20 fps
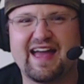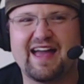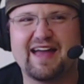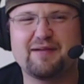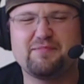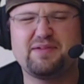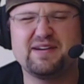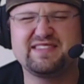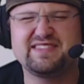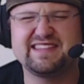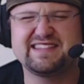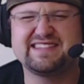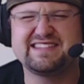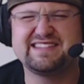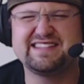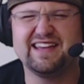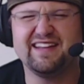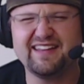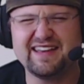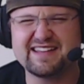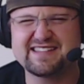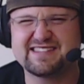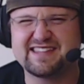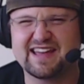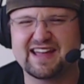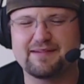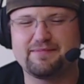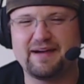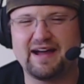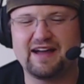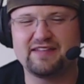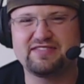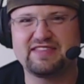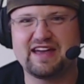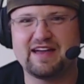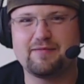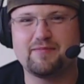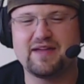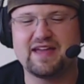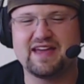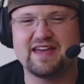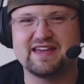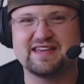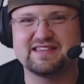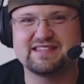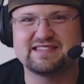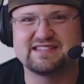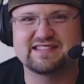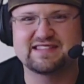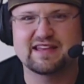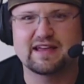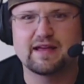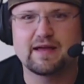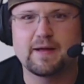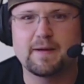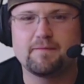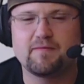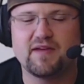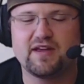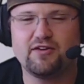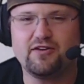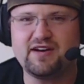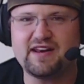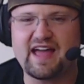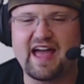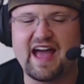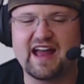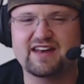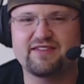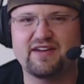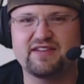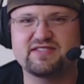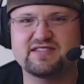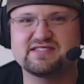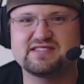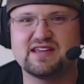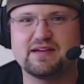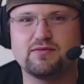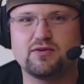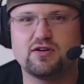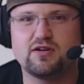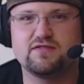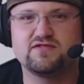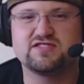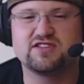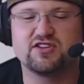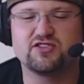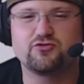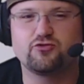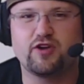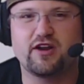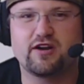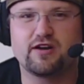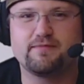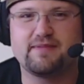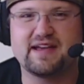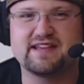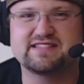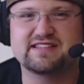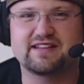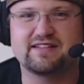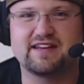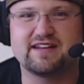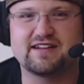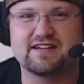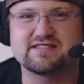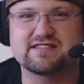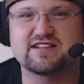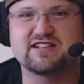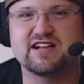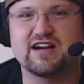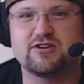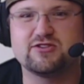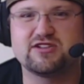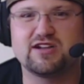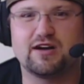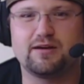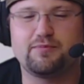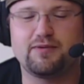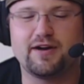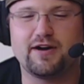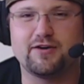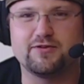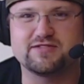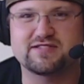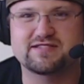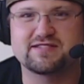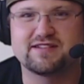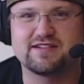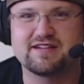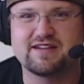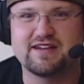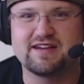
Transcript: But the silliest thing about them is, in order to activate the Z-moves, your trainer basically does a JoJo pose.